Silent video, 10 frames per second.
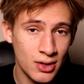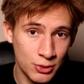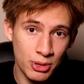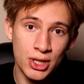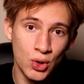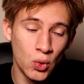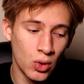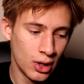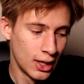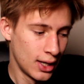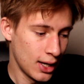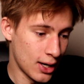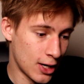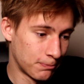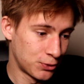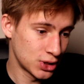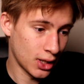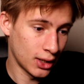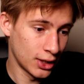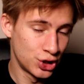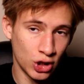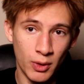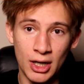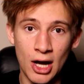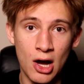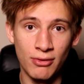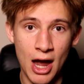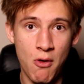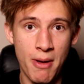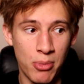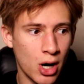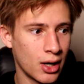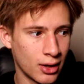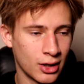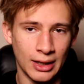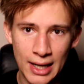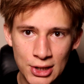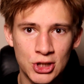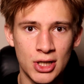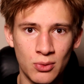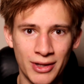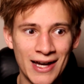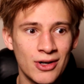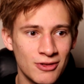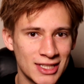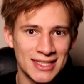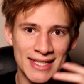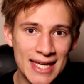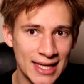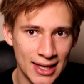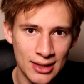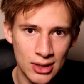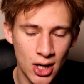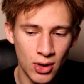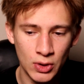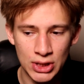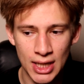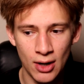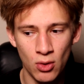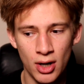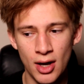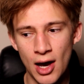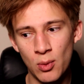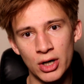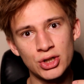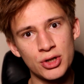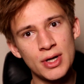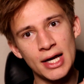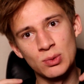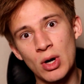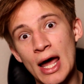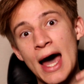thought it was pretty cool. Just kind of like showing off how I bought a collection without even seeing it. You know, just like I want to show you guys what